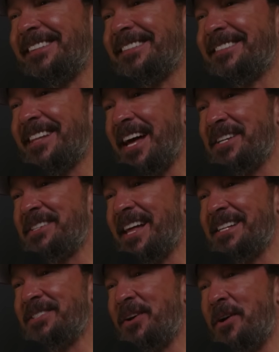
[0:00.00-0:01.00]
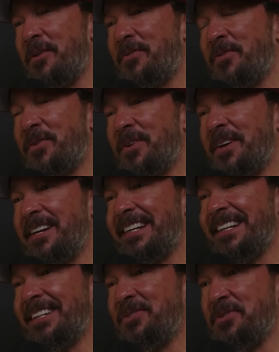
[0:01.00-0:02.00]
/lights off.
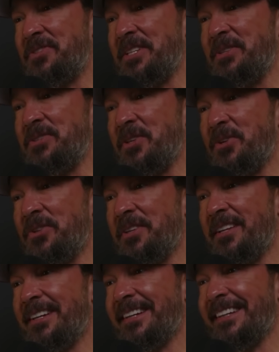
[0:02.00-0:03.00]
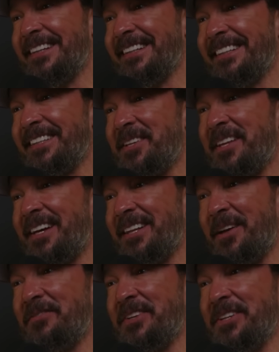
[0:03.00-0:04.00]
We'll see you soon. I
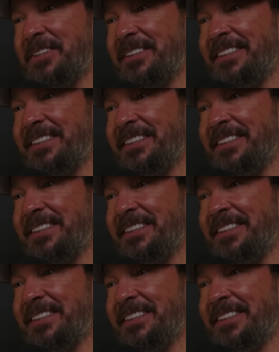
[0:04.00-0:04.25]
love you.